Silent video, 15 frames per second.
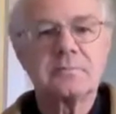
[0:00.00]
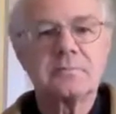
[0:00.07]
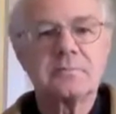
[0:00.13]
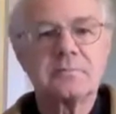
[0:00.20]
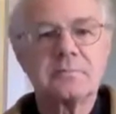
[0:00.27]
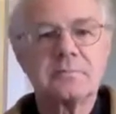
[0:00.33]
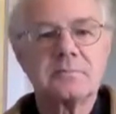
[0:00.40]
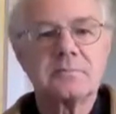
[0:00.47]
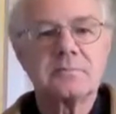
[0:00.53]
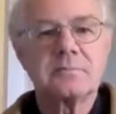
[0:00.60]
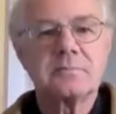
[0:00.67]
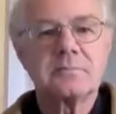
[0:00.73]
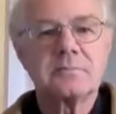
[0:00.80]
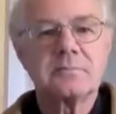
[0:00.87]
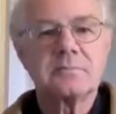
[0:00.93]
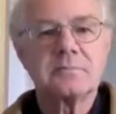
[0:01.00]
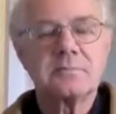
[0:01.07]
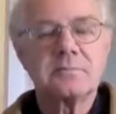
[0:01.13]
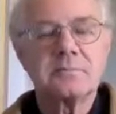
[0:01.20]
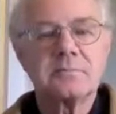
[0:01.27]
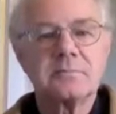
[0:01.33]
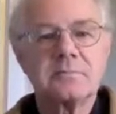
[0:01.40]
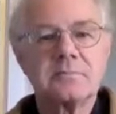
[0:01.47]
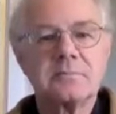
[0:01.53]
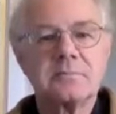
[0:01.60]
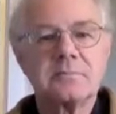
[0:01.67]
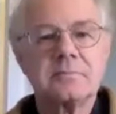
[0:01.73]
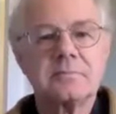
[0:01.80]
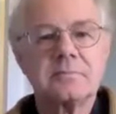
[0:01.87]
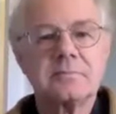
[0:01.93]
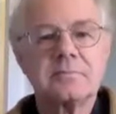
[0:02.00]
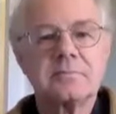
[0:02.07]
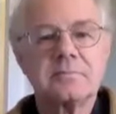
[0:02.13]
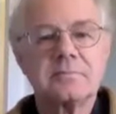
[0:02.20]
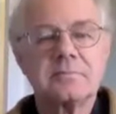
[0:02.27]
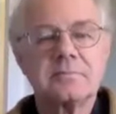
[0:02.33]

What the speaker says: (silent)